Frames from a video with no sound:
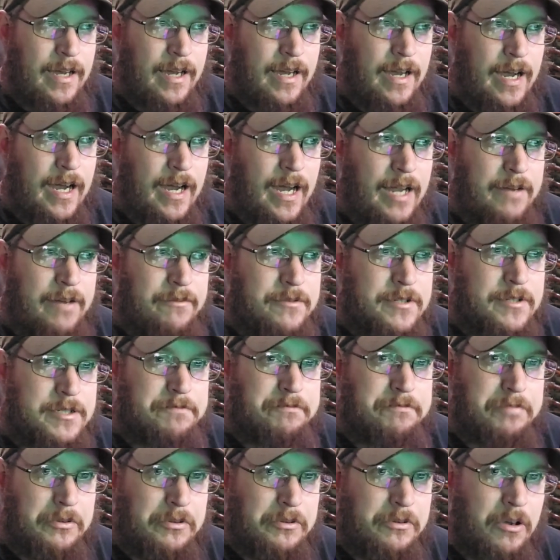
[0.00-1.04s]
I was
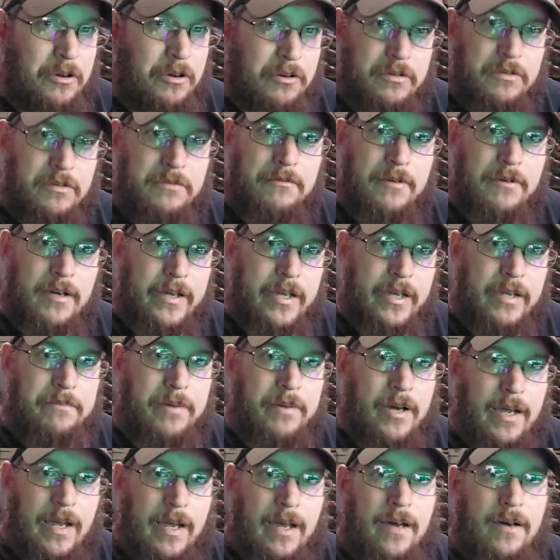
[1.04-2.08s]
blown away
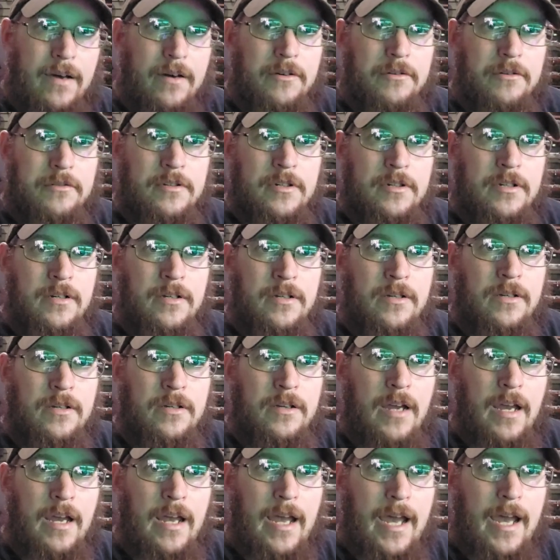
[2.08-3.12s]
by how
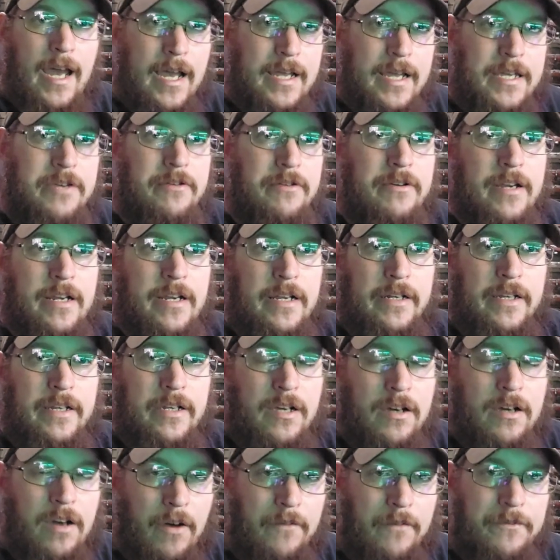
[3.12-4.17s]
accurate and
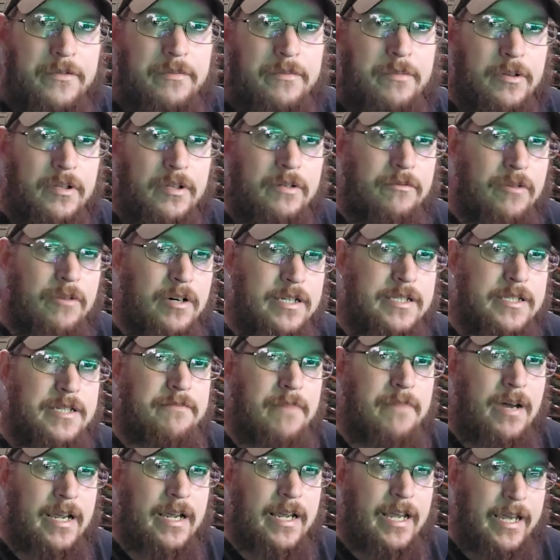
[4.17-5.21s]
comfortable it was in
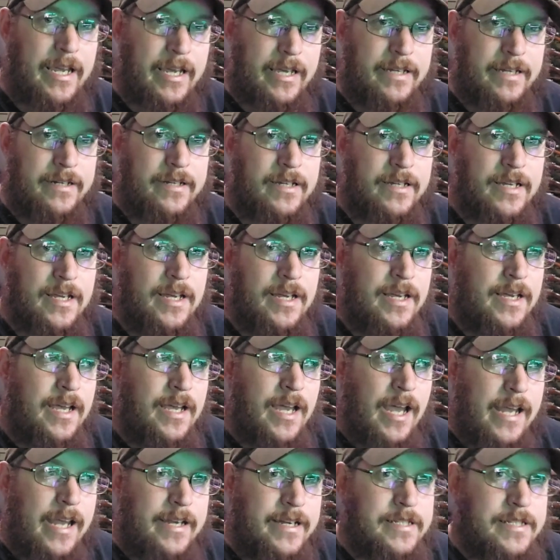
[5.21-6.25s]
my hand.
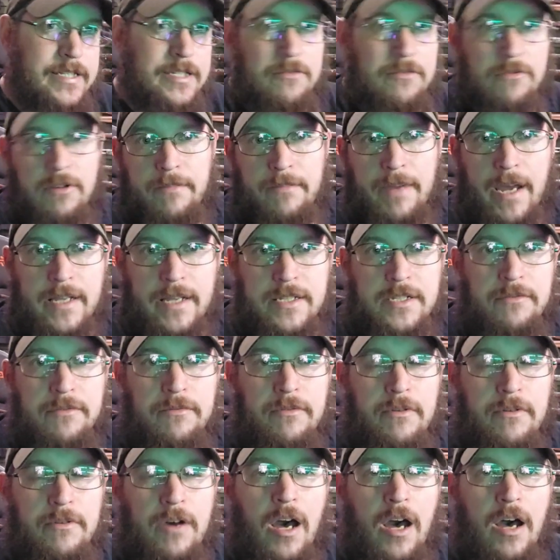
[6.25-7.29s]
And this is going back
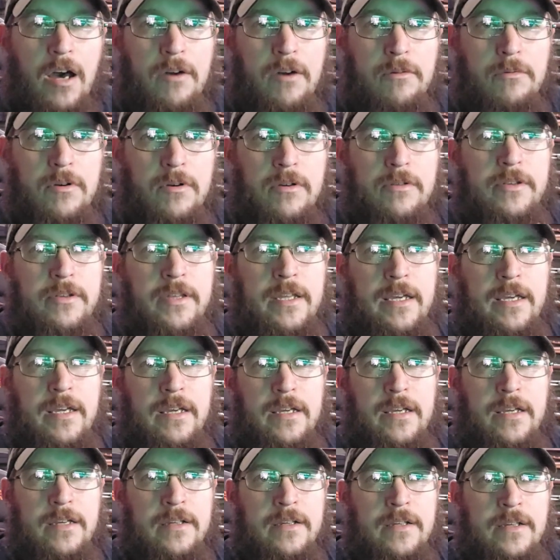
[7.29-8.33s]
to
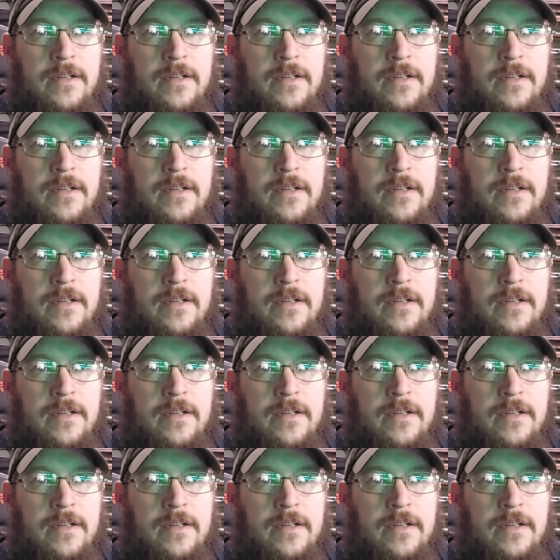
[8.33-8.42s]
the